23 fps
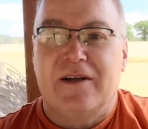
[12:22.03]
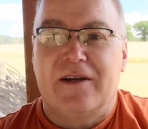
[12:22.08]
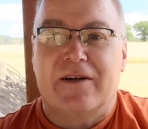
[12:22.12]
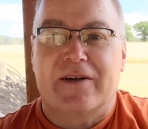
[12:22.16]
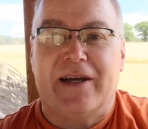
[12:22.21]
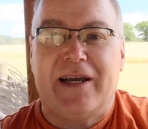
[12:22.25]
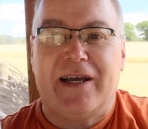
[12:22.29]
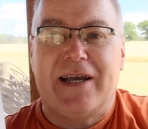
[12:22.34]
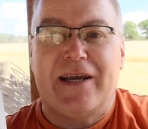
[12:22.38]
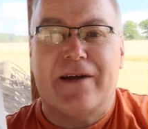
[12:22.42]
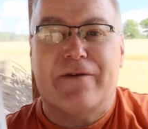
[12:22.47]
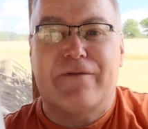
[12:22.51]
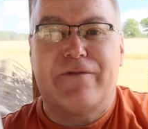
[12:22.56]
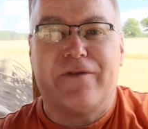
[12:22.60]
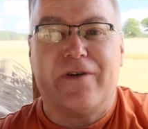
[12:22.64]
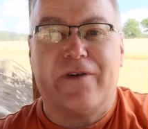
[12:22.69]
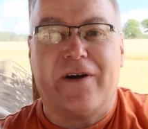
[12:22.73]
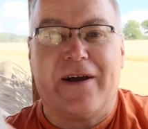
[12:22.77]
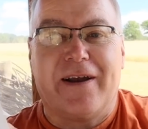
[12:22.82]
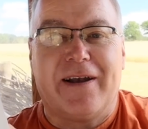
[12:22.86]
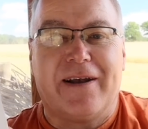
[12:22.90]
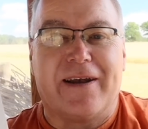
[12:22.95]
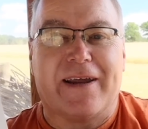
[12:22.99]
Okay, and
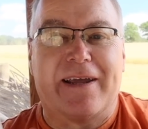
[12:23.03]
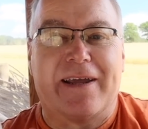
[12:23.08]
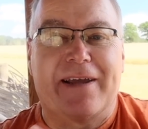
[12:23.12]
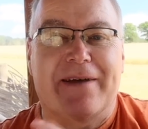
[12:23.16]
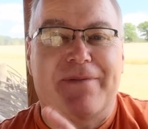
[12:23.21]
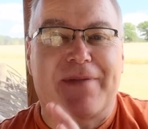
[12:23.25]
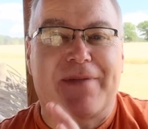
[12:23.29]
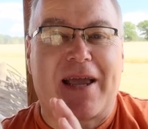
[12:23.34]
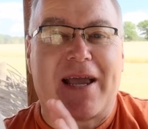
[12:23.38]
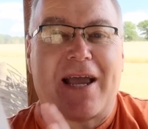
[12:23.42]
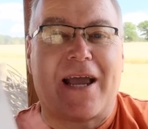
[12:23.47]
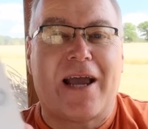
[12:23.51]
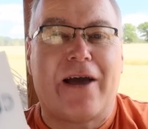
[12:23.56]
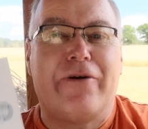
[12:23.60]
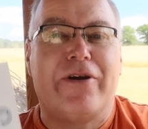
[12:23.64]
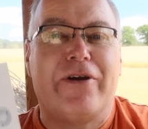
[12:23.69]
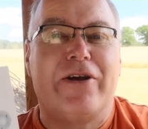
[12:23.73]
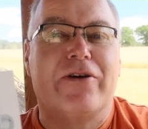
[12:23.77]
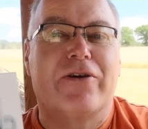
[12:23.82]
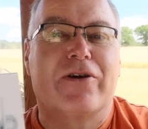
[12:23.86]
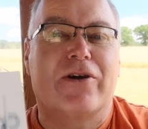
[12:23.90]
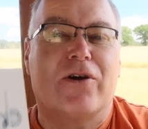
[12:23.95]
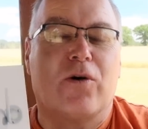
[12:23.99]
finally, how are
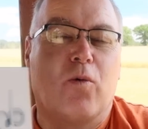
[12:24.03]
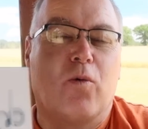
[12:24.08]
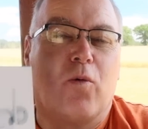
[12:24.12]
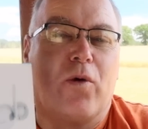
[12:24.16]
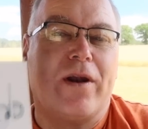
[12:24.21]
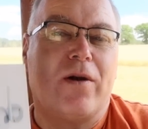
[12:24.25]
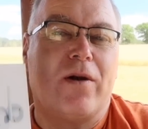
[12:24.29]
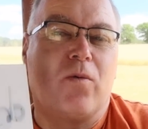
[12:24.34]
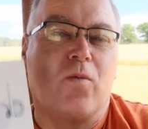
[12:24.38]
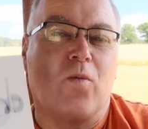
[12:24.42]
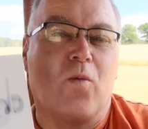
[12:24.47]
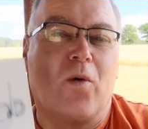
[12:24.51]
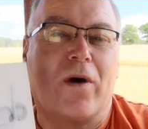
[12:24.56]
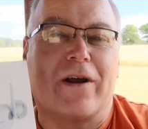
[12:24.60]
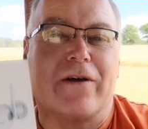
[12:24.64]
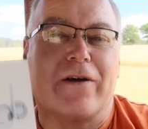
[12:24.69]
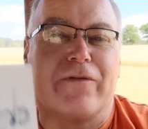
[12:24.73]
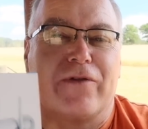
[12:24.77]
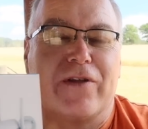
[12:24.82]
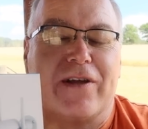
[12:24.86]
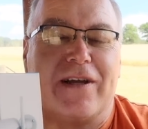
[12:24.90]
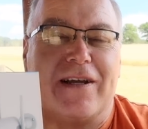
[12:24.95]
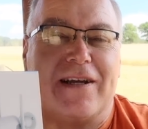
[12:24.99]
you going to win one
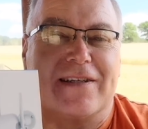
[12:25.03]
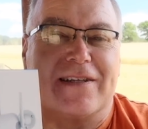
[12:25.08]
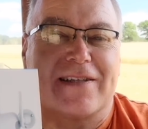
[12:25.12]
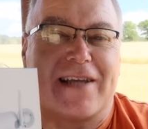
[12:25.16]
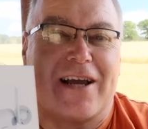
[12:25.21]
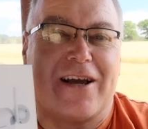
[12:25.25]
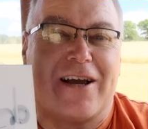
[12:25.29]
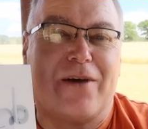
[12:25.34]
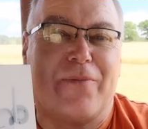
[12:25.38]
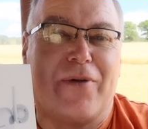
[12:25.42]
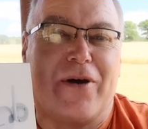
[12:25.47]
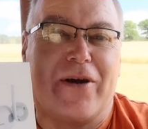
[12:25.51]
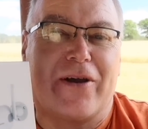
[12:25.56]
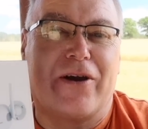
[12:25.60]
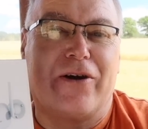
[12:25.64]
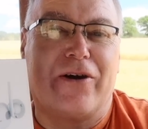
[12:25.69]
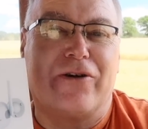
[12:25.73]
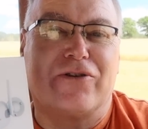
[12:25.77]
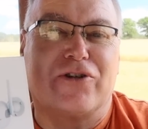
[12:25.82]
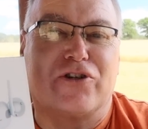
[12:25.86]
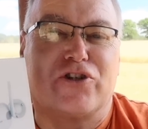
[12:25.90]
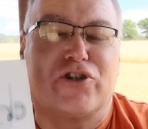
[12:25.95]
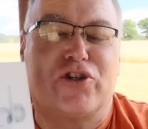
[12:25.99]
of these? How am I
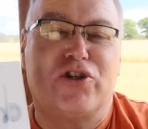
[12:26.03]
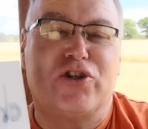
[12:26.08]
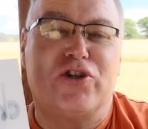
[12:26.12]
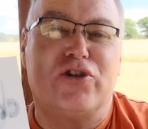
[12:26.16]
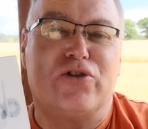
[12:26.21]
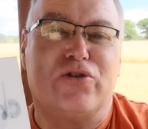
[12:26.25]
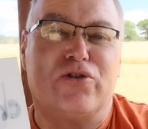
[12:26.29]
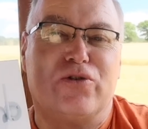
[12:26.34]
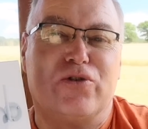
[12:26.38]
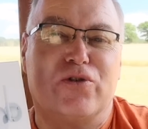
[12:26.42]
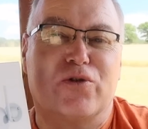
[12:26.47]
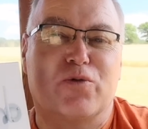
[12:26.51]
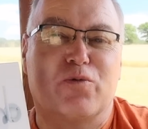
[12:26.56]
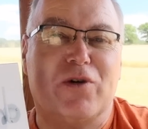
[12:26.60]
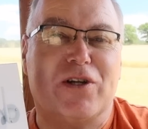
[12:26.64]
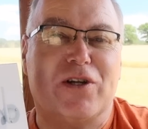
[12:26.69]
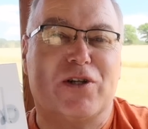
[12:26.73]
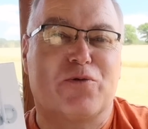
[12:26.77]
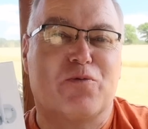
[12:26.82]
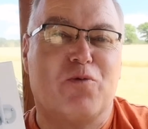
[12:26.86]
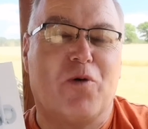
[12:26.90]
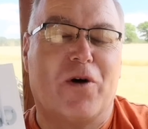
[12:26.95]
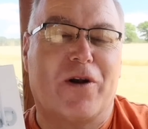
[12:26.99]
going to choose
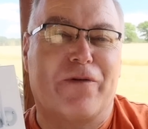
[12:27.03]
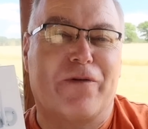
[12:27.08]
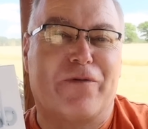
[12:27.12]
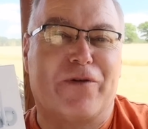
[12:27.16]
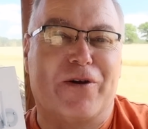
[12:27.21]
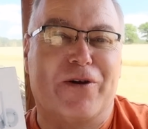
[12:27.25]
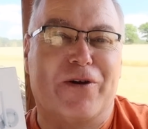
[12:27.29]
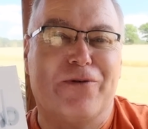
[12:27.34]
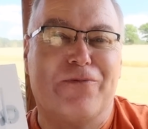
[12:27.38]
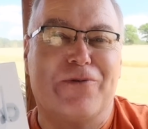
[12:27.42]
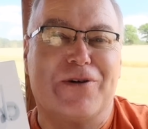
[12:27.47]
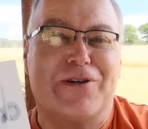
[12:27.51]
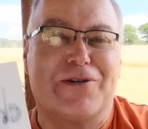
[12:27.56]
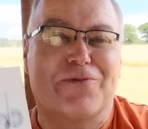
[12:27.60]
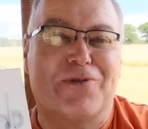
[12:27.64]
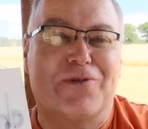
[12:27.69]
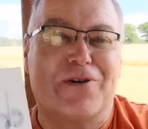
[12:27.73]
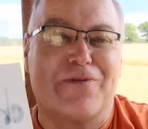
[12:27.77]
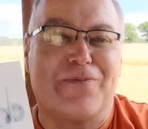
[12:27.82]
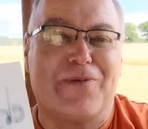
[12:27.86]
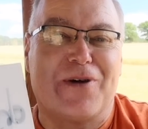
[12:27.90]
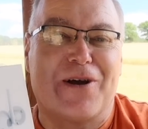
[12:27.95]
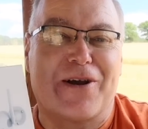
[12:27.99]
which one of you, which
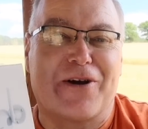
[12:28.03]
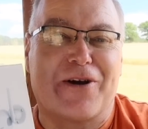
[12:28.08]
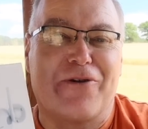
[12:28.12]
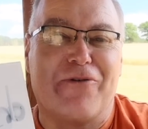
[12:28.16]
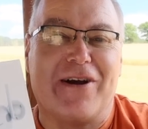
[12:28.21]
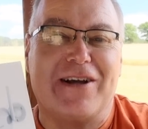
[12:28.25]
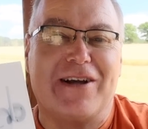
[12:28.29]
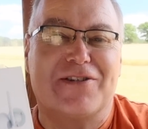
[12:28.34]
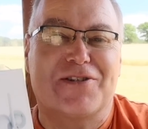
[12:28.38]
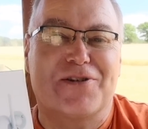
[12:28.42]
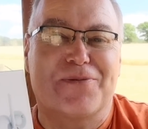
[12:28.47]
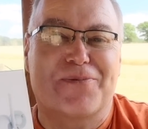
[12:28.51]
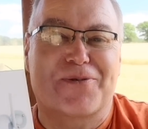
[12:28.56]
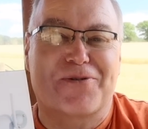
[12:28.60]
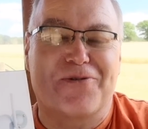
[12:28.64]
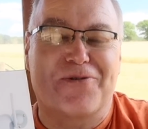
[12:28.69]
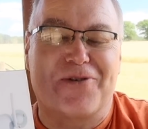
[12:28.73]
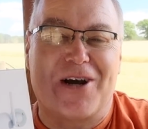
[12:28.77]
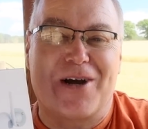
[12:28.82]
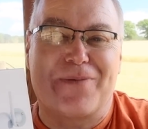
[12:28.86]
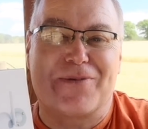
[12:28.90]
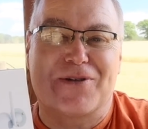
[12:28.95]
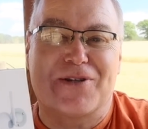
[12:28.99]
one of my great
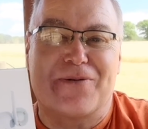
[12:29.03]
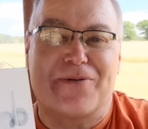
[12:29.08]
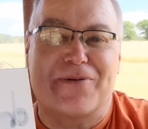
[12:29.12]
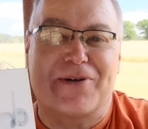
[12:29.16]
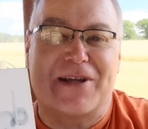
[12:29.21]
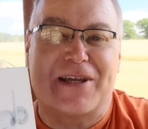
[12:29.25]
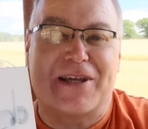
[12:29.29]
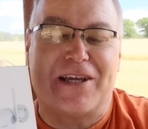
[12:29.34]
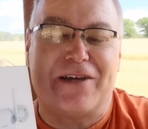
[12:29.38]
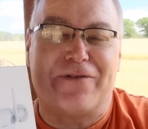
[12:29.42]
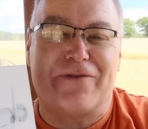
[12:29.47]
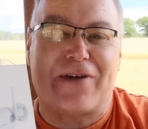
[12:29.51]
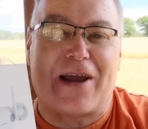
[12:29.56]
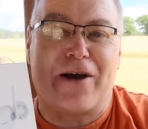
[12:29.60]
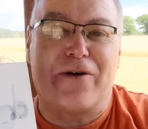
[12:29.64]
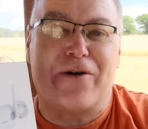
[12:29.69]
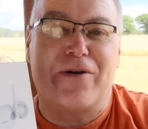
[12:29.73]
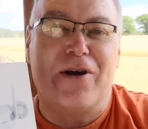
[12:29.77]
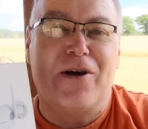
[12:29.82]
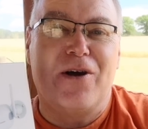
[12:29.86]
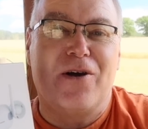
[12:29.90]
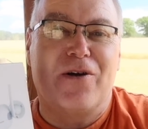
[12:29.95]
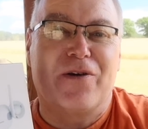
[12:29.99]
subscribers I'm going to give
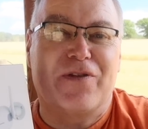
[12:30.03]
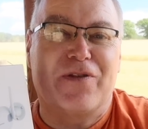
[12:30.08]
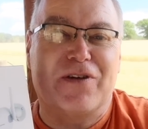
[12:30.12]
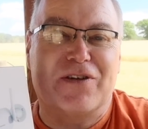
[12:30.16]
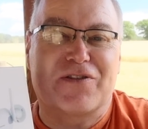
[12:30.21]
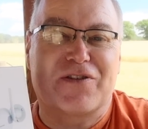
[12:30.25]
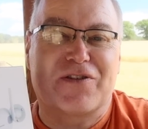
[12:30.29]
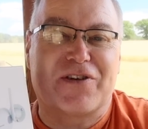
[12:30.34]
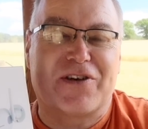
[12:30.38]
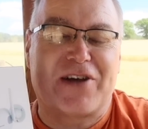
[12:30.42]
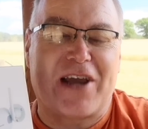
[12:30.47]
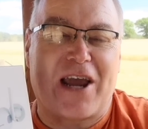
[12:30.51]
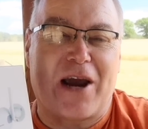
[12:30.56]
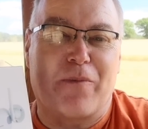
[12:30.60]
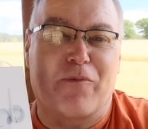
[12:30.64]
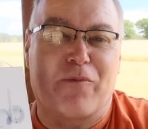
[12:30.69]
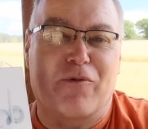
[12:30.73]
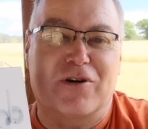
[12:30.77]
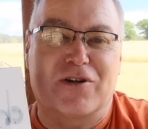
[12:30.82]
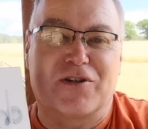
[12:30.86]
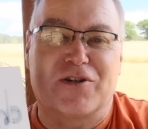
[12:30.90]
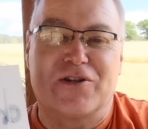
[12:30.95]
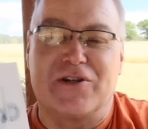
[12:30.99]
out this
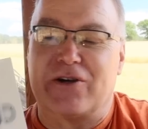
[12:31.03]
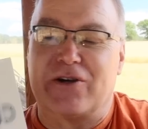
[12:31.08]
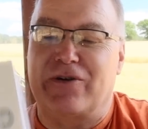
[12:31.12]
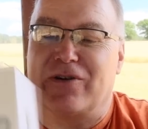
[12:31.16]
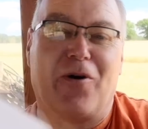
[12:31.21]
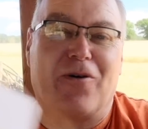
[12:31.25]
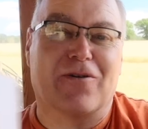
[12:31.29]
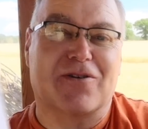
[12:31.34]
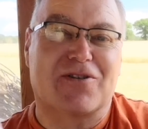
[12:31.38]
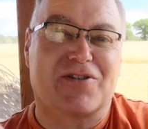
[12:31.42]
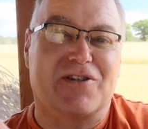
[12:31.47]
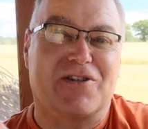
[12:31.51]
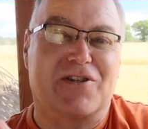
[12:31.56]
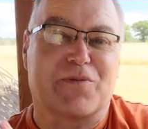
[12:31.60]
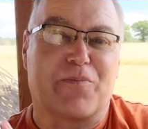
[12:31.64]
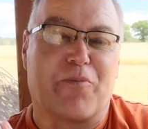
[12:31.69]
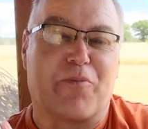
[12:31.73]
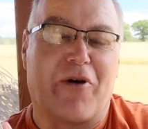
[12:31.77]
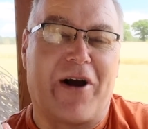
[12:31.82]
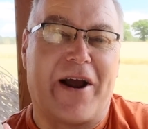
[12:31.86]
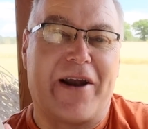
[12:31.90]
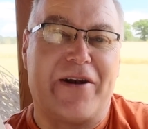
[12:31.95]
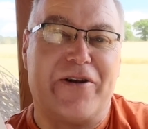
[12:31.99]
camera to? Boxed, it's
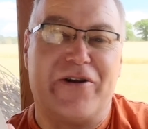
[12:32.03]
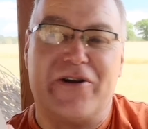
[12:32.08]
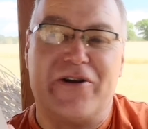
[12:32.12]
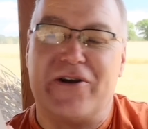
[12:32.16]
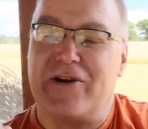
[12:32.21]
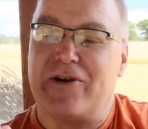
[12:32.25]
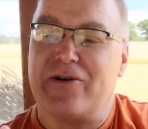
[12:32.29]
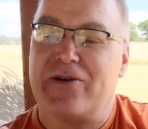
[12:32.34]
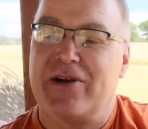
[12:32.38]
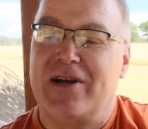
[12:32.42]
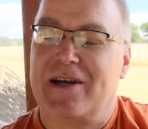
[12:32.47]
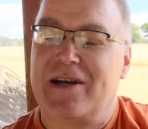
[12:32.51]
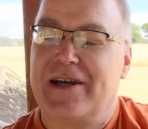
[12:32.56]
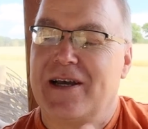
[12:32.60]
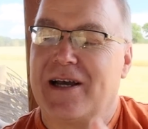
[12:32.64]
brand new.